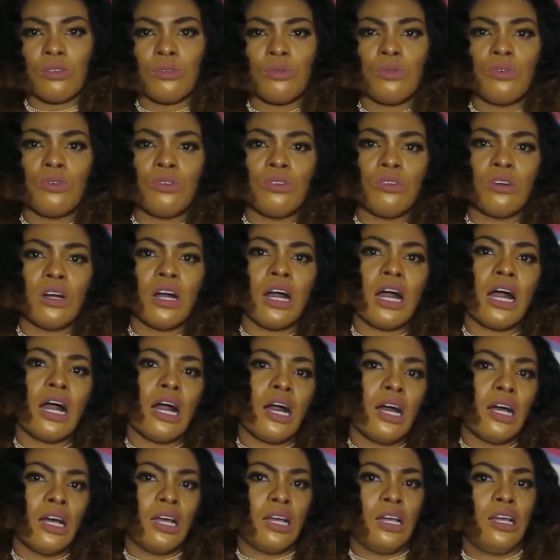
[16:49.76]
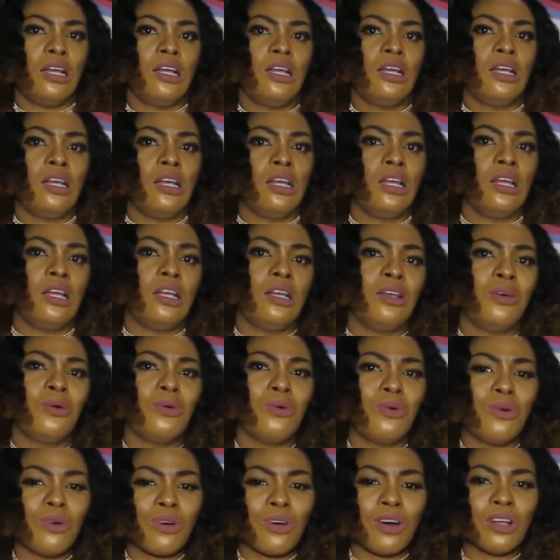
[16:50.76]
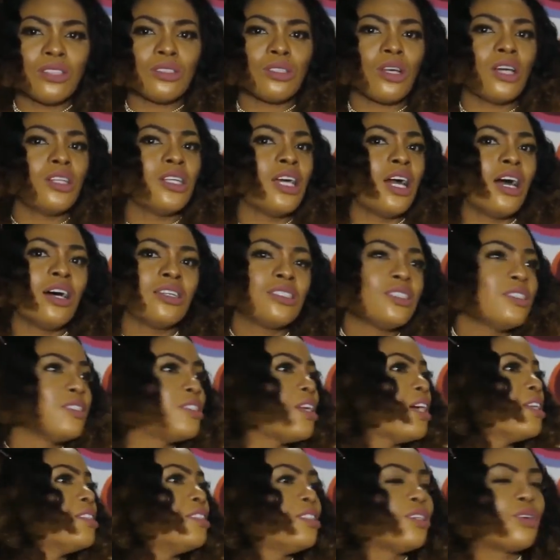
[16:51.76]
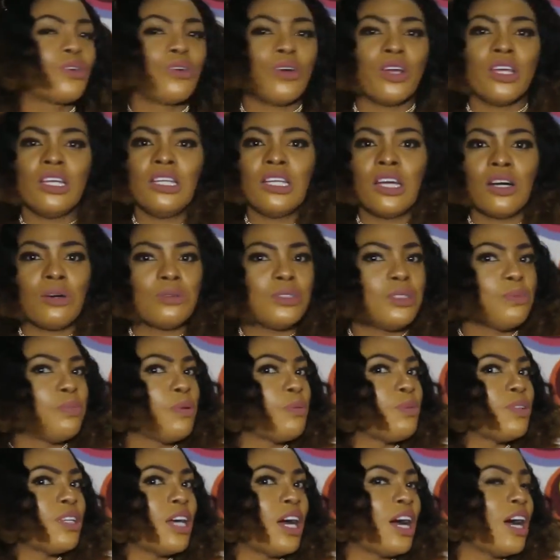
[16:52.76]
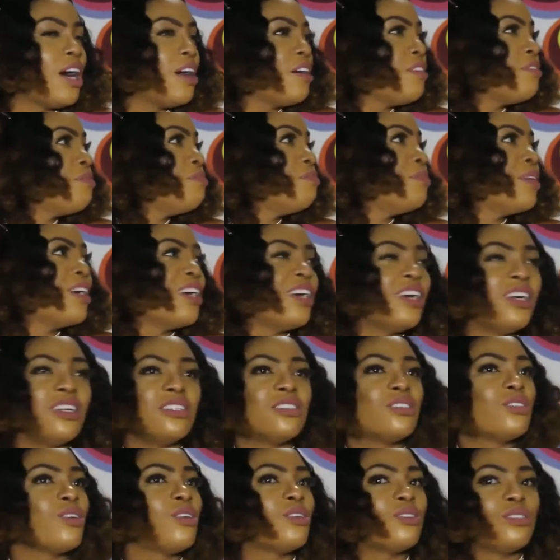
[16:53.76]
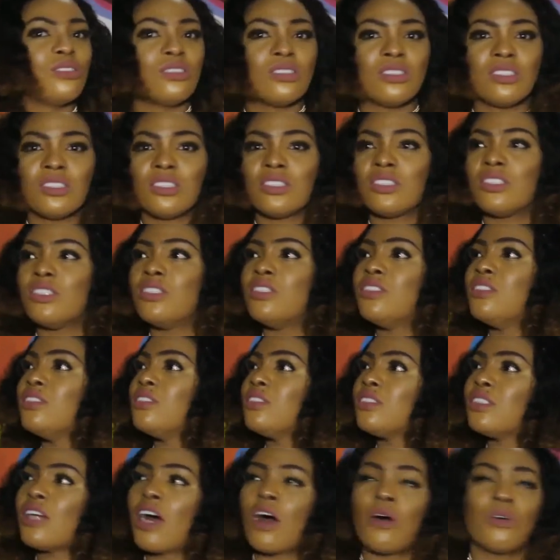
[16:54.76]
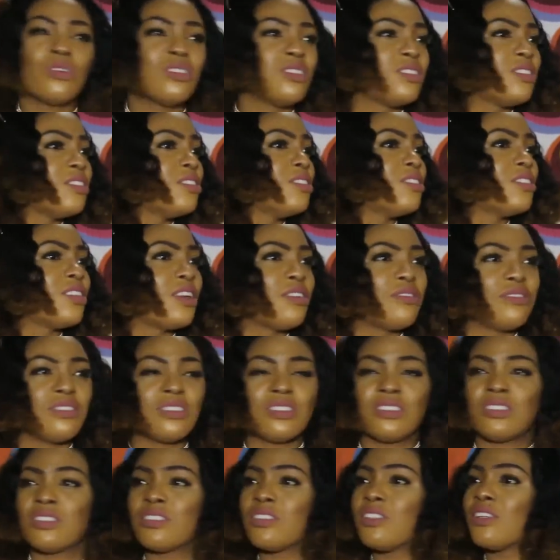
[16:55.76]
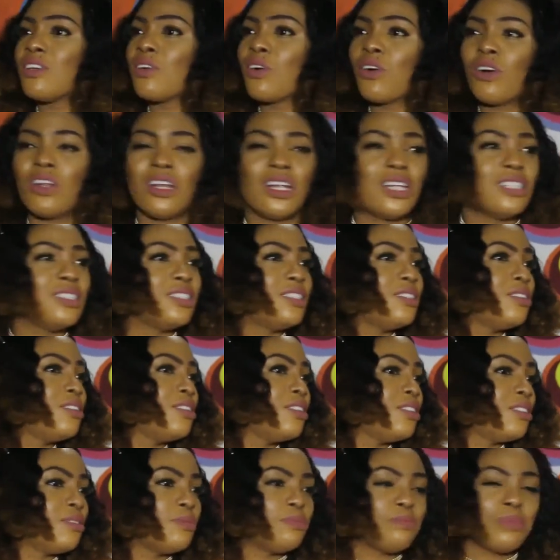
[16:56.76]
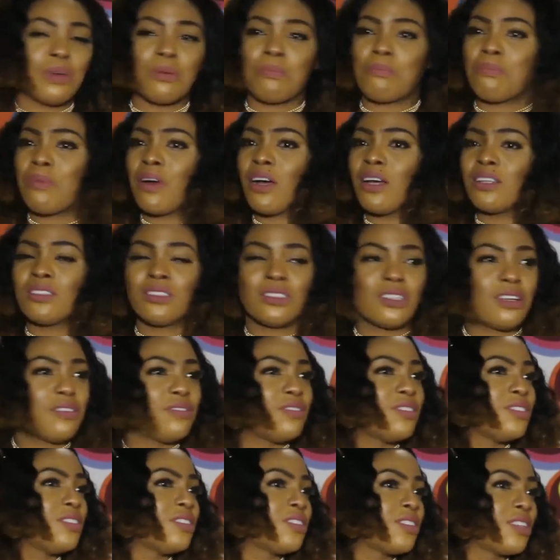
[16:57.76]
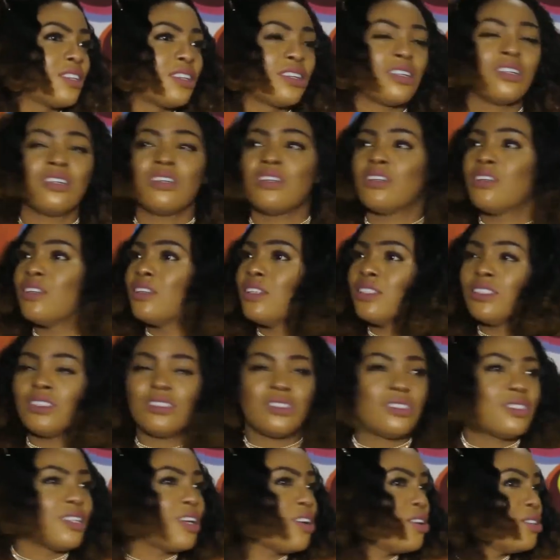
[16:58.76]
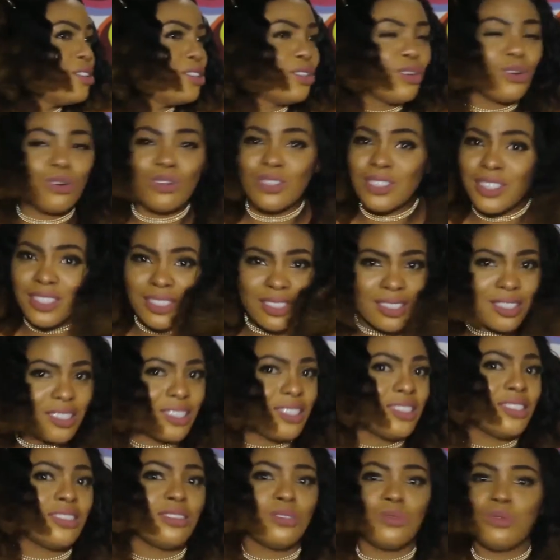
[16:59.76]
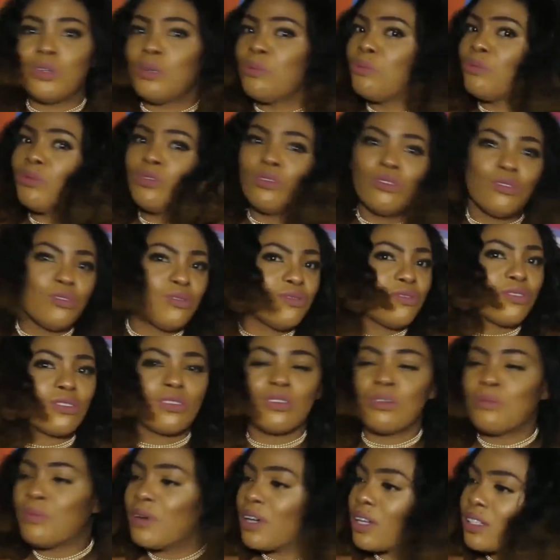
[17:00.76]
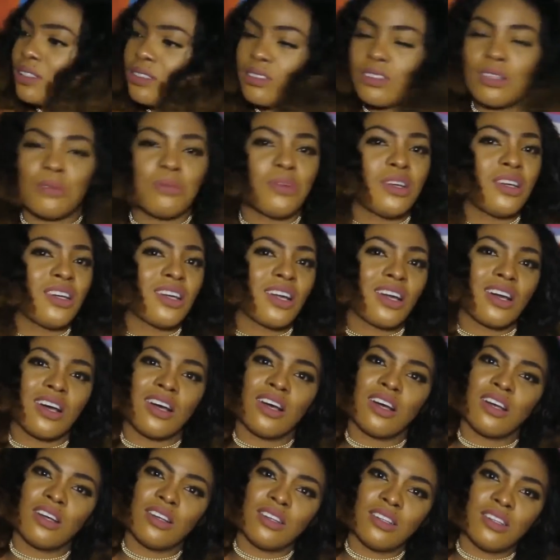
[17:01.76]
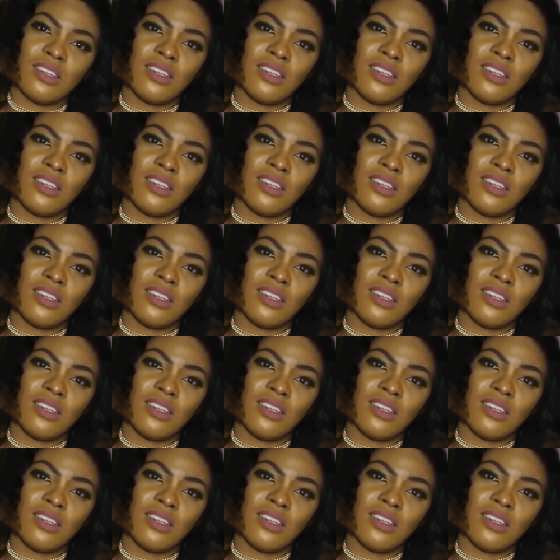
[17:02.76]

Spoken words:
We'll go to all the houses at Ikoyi now, the people that have bands, all those things, houses, everything, collect the papers, everything, sell the whole thing, we move, go back to America.